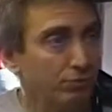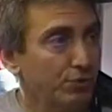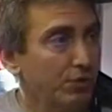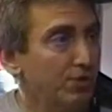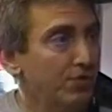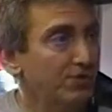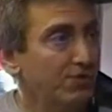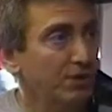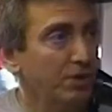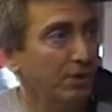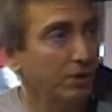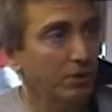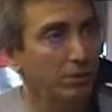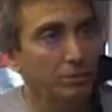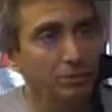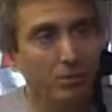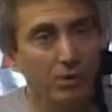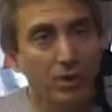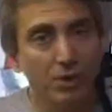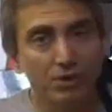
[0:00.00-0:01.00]

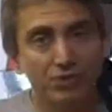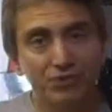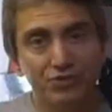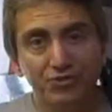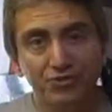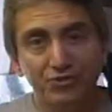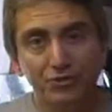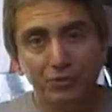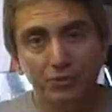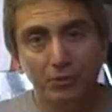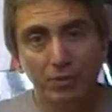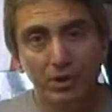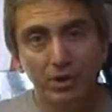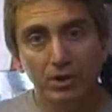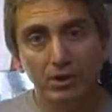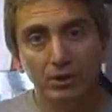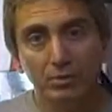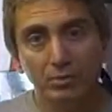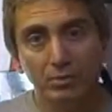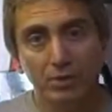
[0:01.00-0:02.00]
Retail marks the
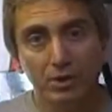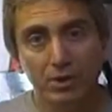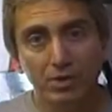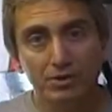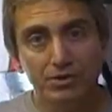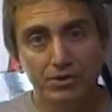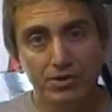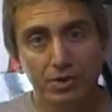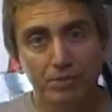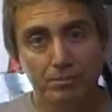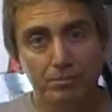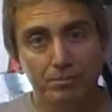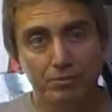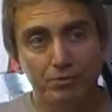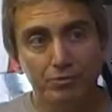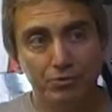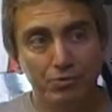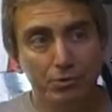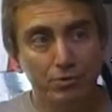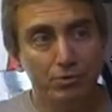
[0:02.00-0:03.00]
regular price up,
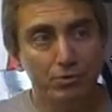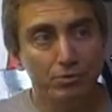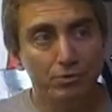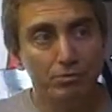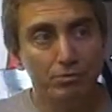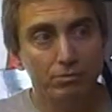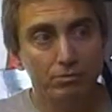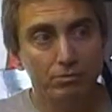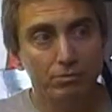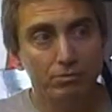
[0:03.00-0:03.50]
so